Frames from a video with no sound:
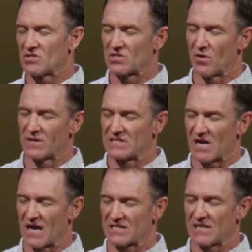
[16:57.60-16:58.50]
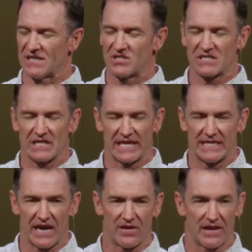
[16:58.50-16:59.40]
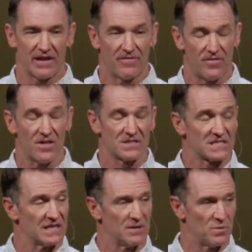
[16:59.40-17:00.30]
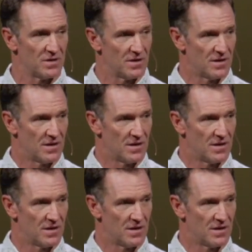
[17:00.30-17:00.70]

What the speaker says: just so exhausted. I just lay down and I fall asleep.